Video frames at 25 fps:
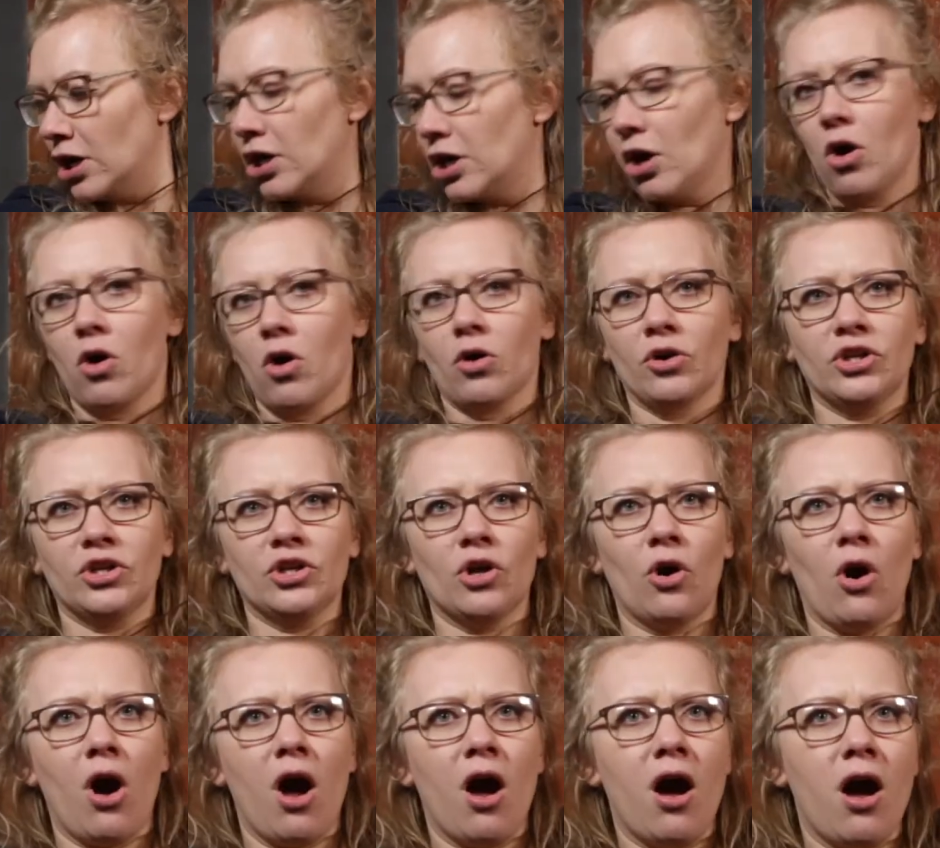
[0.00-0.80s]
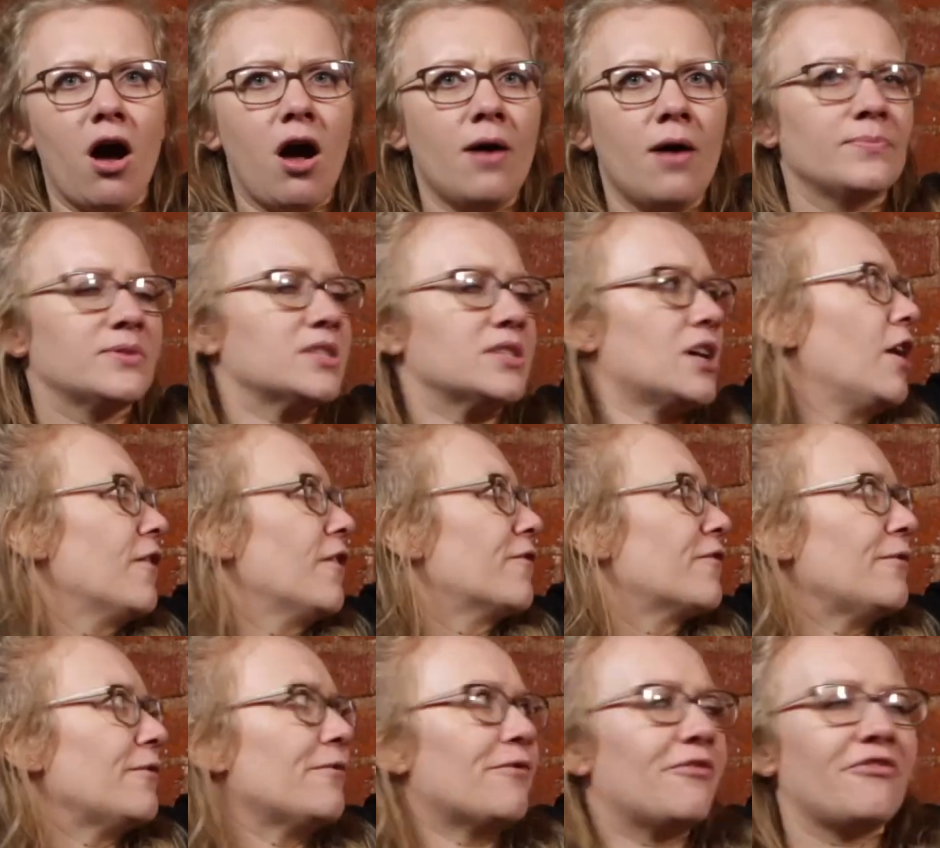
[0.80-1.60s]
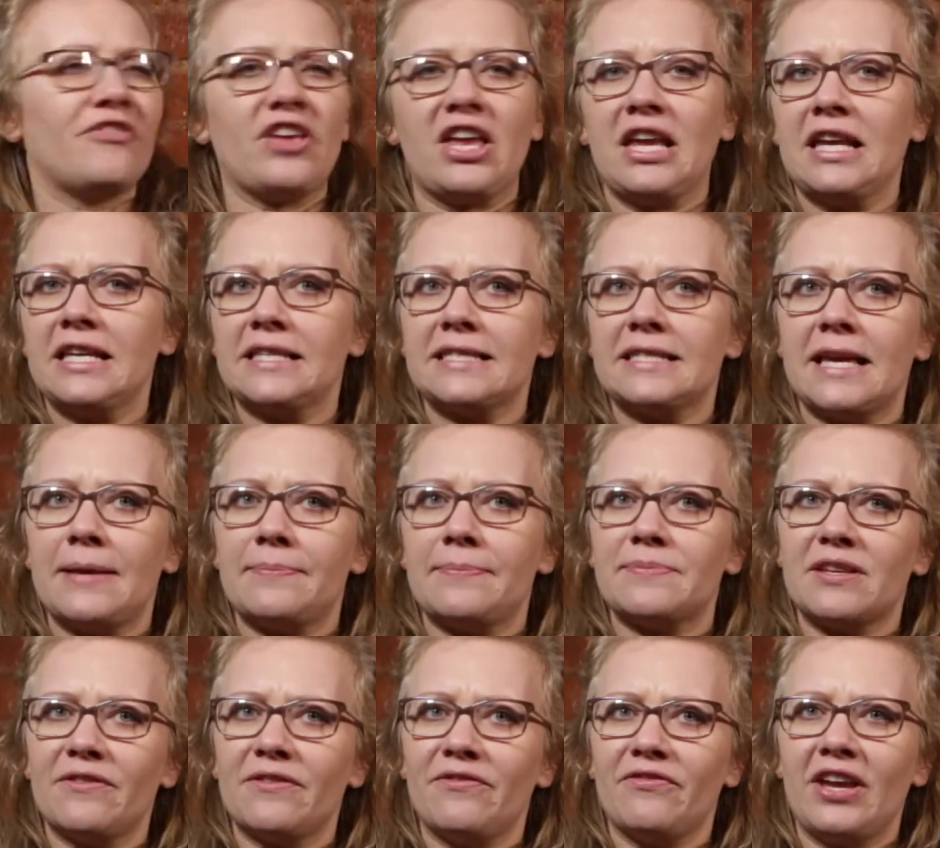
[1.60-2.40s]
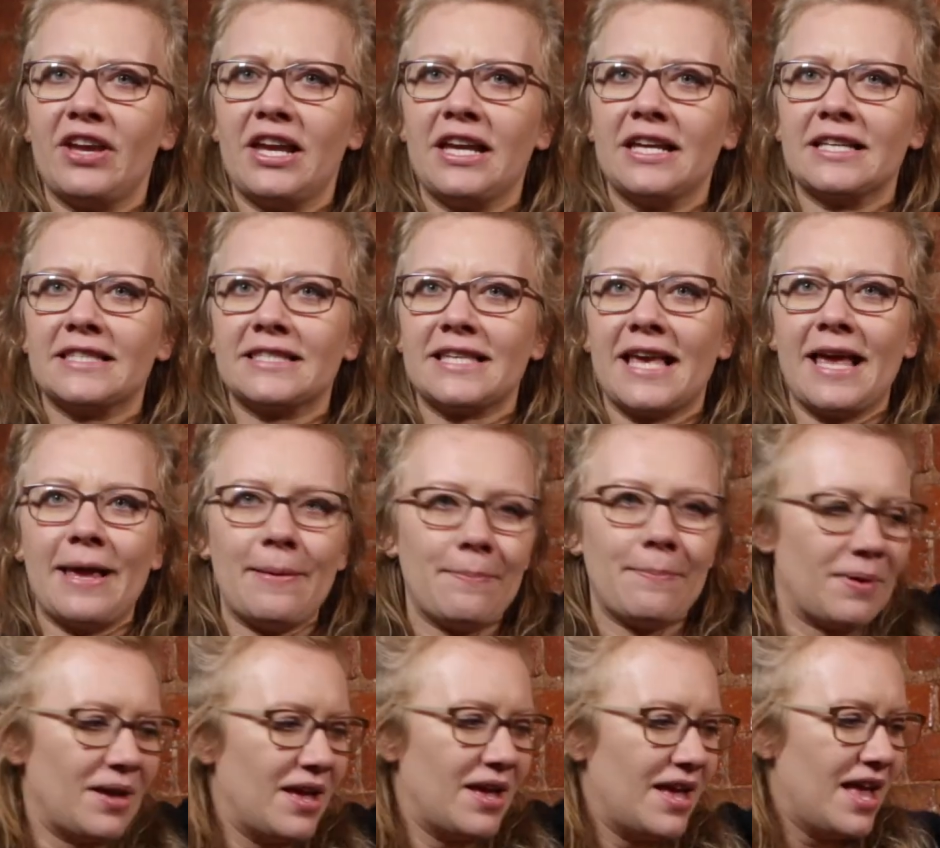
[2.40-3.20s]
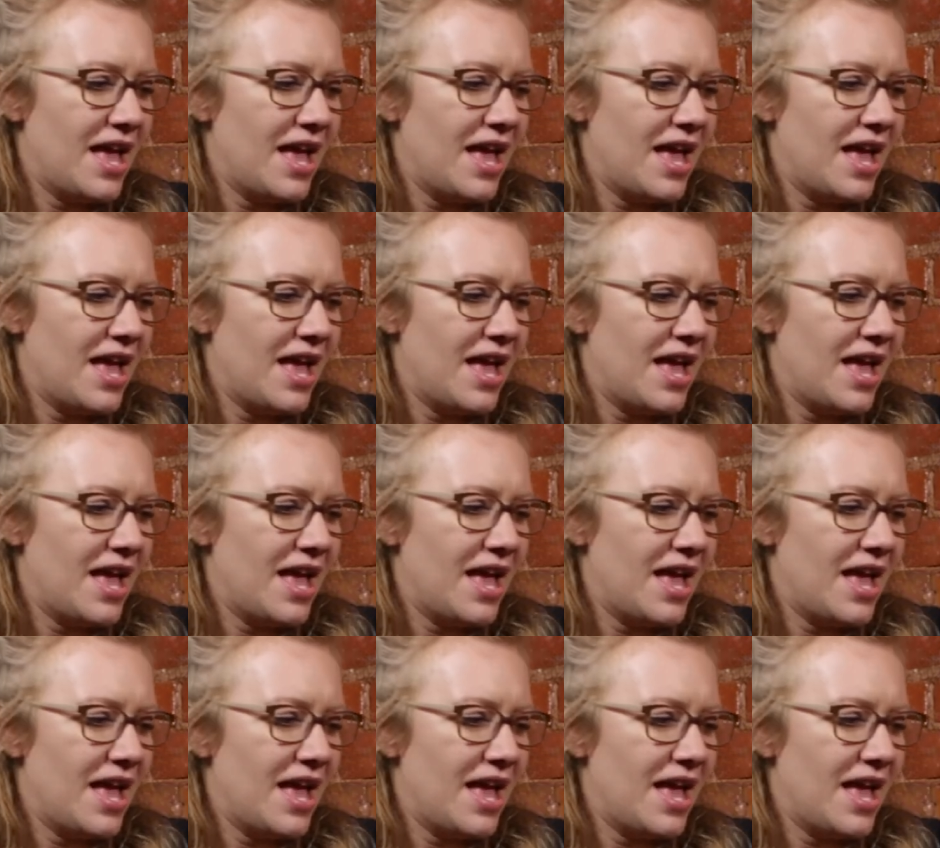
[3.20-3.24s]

long your arms are from fingertip to fingertip,